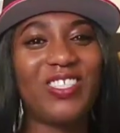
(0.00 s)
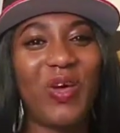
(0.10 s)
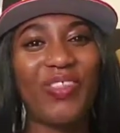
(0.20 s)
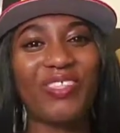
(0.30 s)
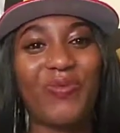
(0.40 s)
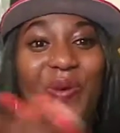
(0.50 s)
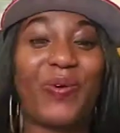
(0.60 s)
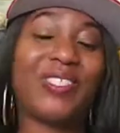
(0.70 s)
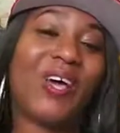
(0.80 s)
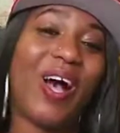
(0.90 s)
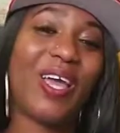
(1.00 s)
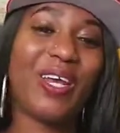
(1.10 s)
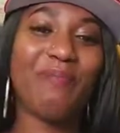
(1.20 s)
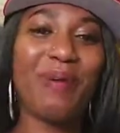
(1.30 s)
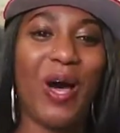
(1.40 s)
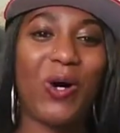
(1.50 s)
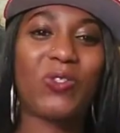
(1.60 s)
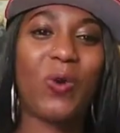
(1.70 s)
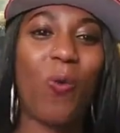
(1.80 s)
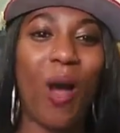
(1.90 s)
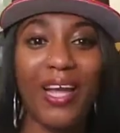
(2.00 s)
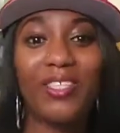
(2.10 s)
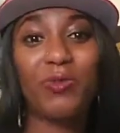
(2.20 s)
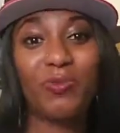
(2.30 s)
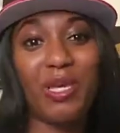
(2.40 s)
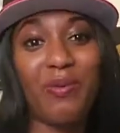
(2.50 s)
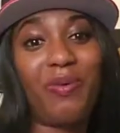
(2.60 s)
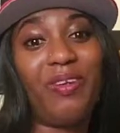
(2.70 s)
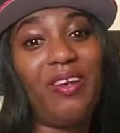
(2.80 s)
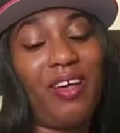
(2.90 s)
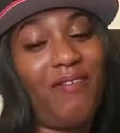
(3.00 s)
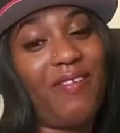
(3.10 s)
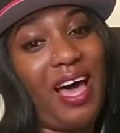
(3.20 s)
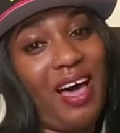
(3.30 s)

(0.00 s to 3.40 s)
so this week we're talking about why do people love